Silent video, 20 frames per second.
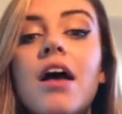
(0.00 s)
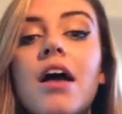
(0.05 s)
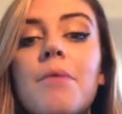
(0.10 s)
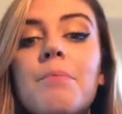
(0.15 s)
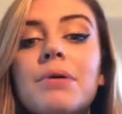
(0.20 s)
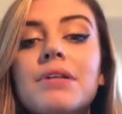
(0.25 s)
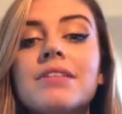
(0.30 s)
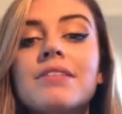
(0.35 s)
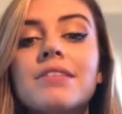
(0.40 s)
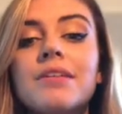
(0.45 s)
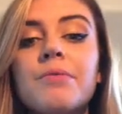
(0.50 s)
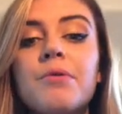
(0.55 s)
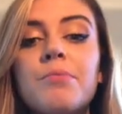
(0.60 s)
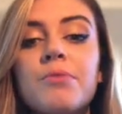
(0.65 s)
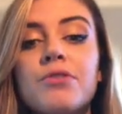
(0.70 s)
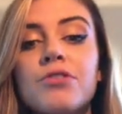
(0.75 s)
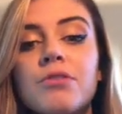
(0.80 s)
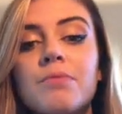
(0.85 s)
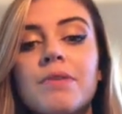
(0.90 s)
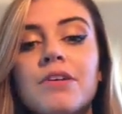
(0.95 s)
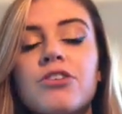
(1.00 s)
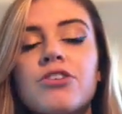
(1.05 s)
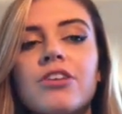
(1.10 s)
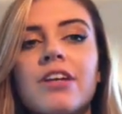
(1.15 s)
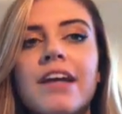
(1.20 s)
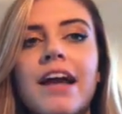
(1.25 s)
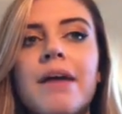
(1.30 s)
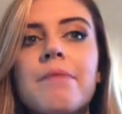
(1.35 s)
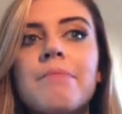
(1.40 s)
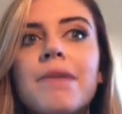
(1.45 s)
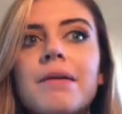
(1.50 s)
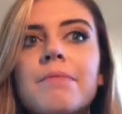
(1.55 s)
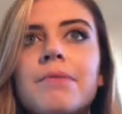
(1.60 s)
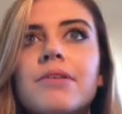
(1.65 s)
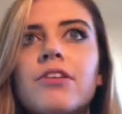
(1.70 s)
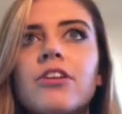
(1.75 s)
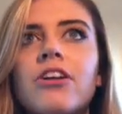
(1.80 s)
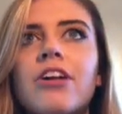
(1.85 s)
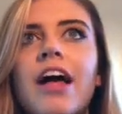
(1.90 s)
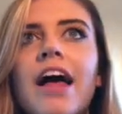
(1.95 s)
but since I'm a music major, I might be a
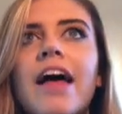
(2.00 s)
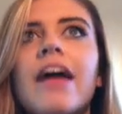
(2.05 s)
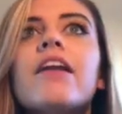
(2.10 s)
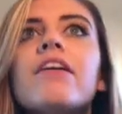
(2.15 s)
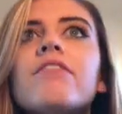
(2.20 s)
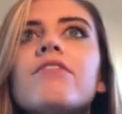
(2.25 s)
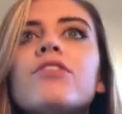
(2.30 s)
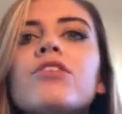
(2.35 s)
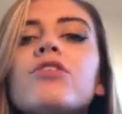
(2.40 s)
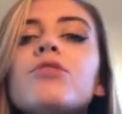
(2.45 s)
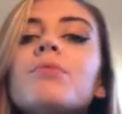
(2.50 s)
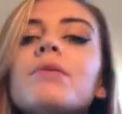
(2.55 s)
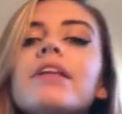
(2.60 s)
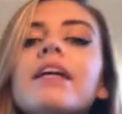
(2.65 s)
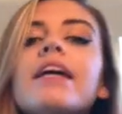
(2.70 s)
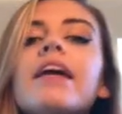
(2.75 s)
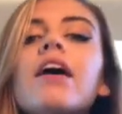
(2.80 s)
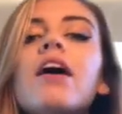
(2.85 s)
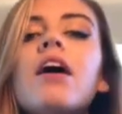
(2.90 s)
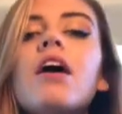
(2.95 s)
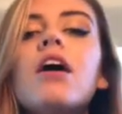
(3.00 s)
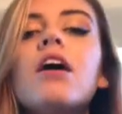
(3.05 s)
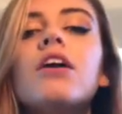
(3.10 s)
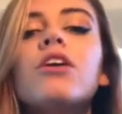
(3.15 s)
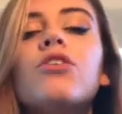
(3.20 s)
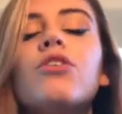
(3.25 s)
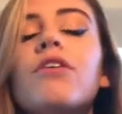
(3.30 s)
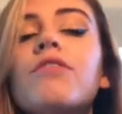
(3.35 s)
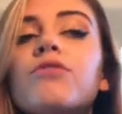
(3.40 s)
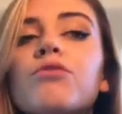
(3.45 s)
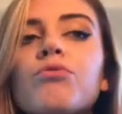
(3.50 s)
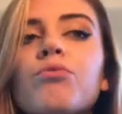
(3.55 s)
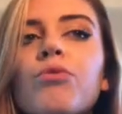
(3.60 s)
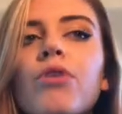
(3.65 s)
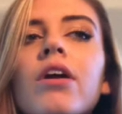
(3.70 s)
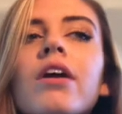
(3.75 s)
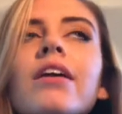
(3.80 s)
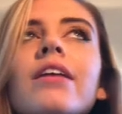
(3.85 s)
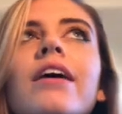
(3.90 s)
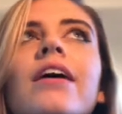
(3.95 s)
little ahead of you, but you don't have to
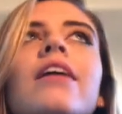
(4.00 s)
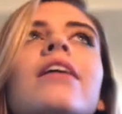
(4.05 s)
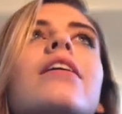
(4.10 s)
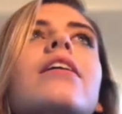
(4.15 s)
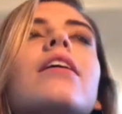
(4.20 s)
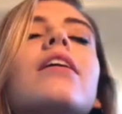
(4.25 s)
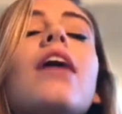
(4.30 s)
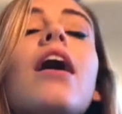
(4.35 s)
worry,